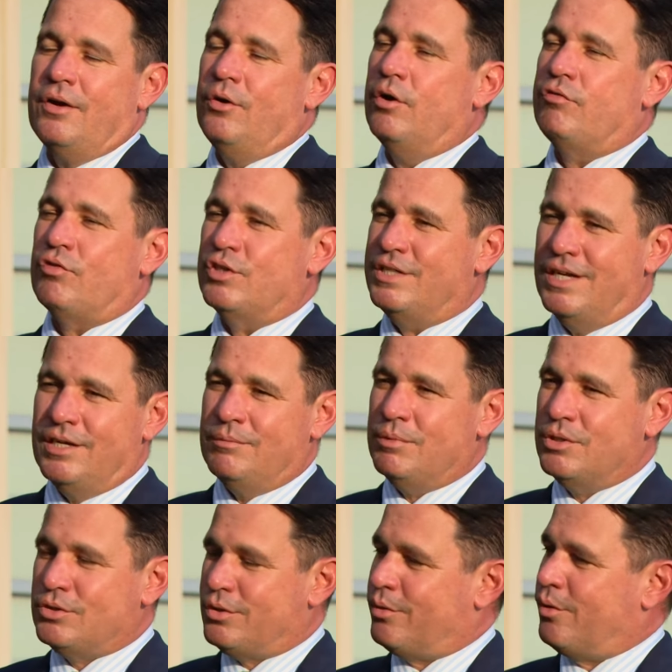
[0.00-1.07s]
don't know if
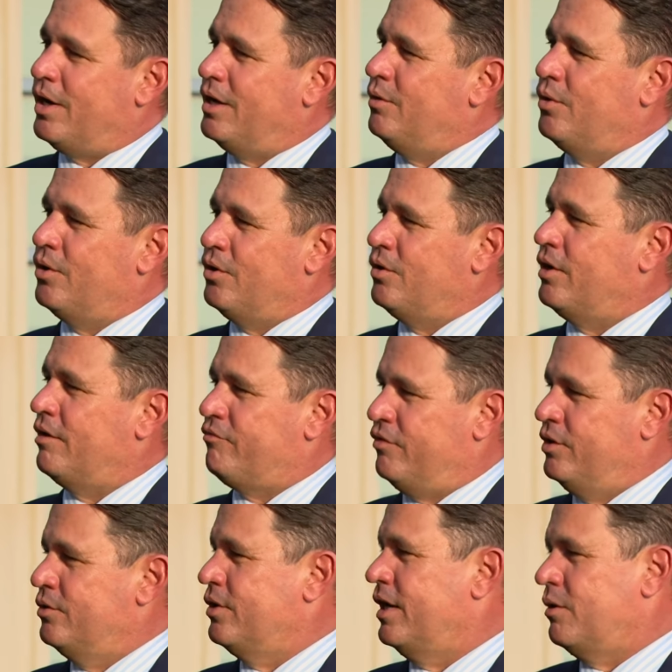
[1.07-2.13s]
redeemed is the right word. I
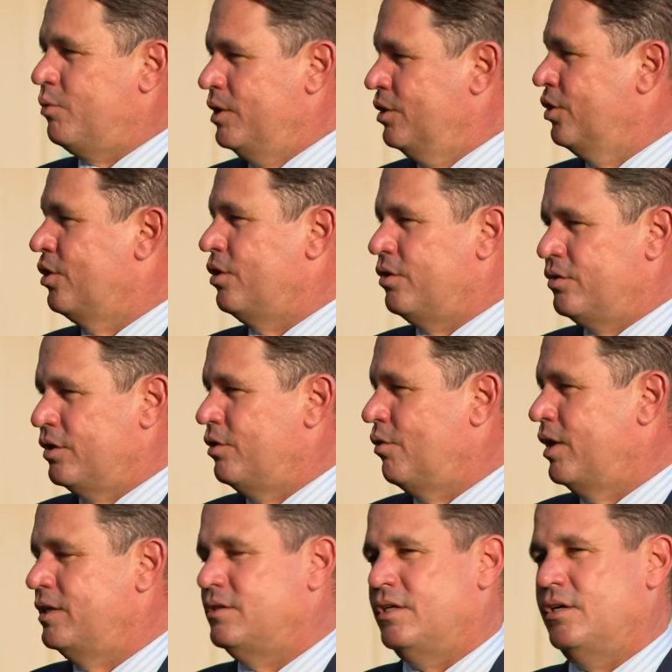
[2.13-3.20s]
feel like we learned a
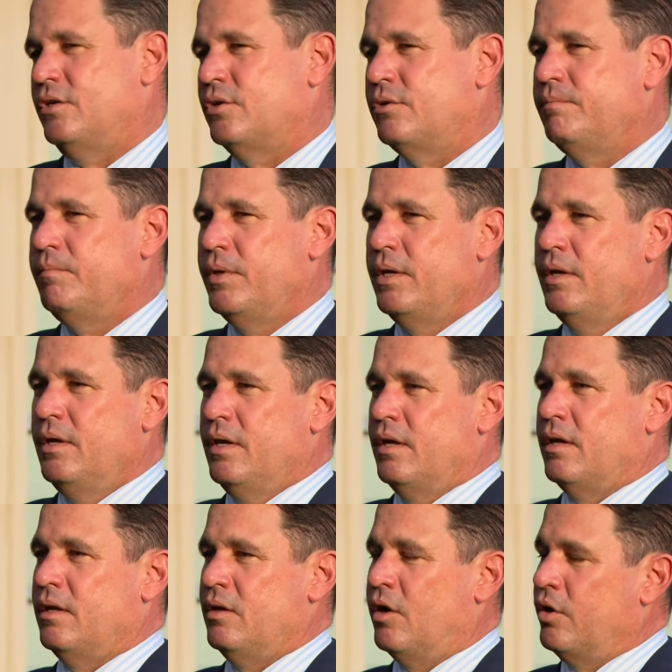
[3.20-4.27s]
great deal.
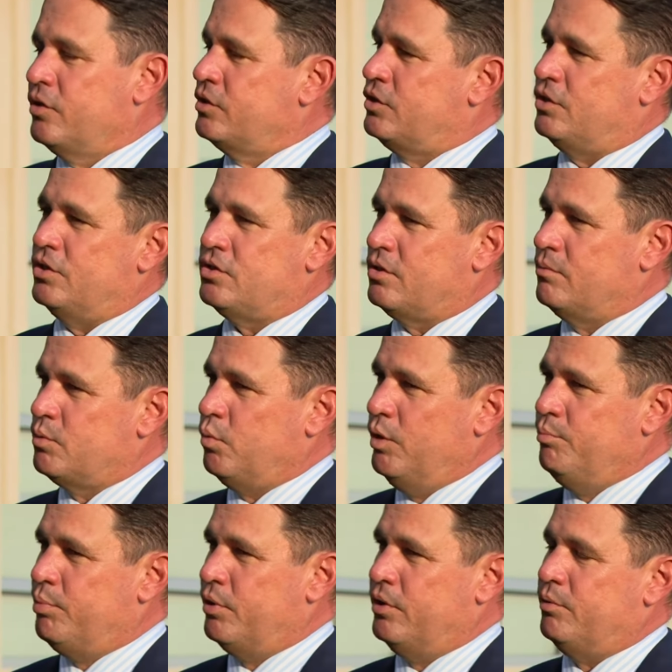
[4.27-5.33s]
All the systems
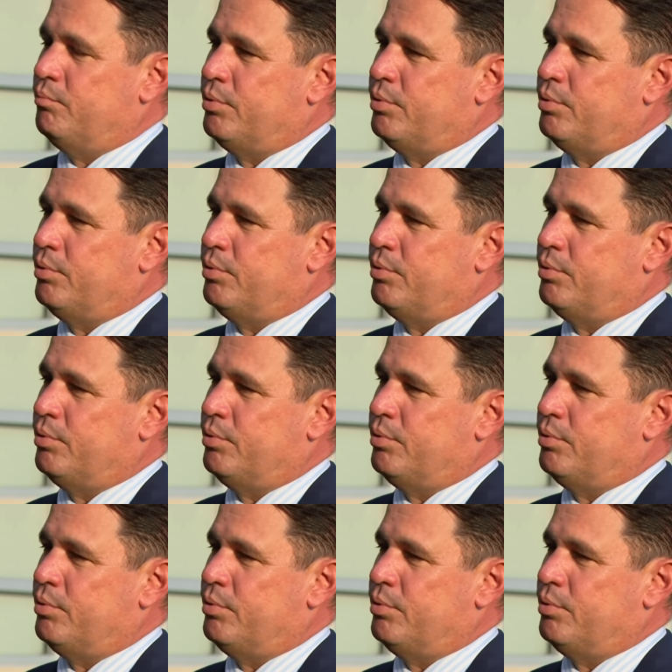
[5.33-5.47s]
we put in